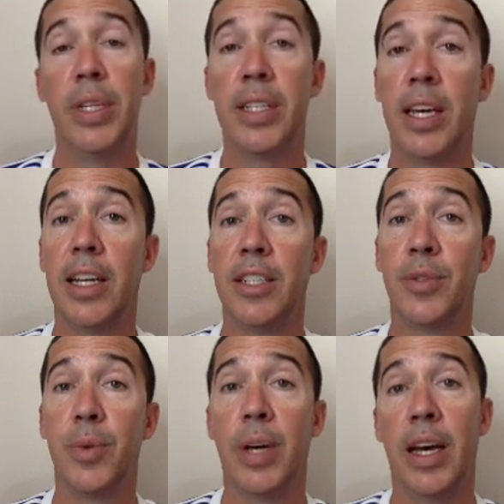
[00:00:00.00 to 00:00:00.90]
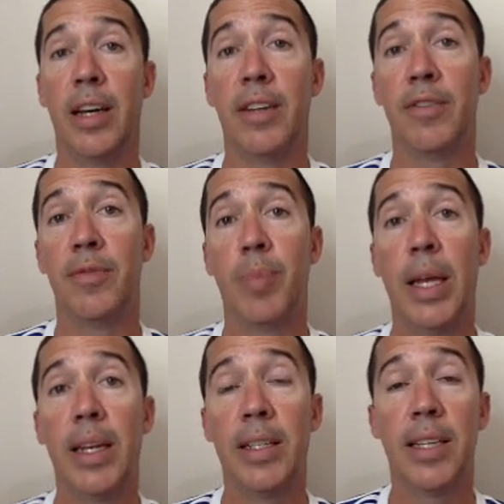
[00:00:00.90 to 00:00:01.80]
sides will have
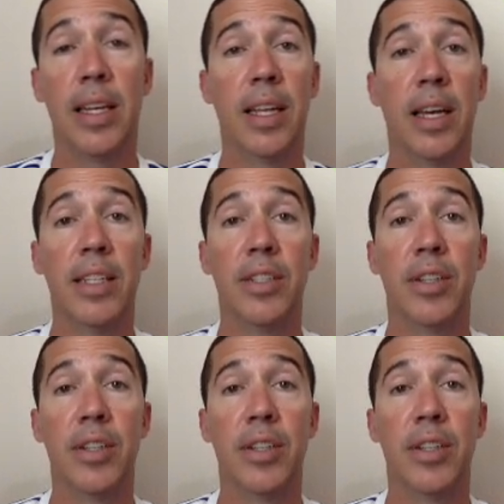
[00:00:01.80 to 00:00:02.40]
painted sidelines,